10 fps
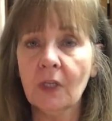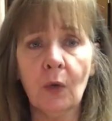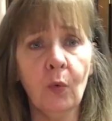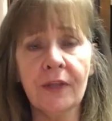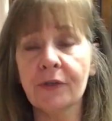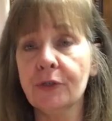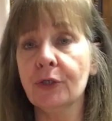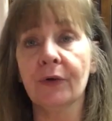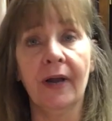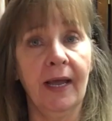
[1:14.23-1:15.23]
Whether
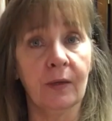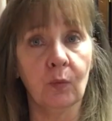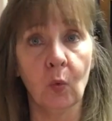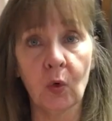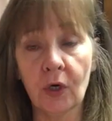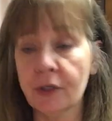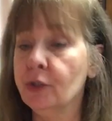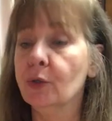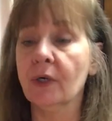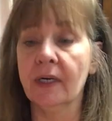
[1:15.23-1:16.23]
you're at work,
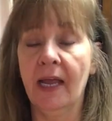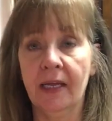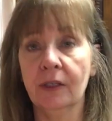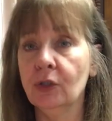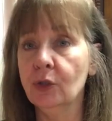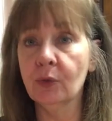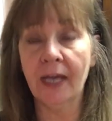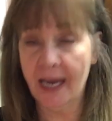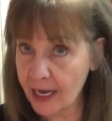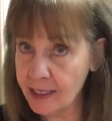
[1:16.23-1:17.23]
you
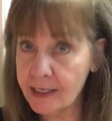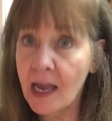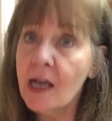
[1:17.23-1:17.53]
can